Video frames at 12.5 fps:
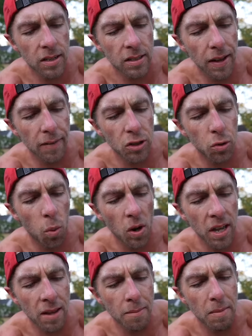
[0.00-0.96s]
seven
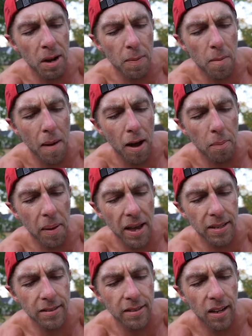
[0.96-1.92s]
twenty minute per mile
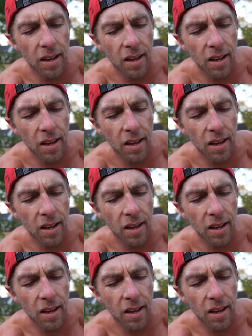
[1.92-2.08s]
pace,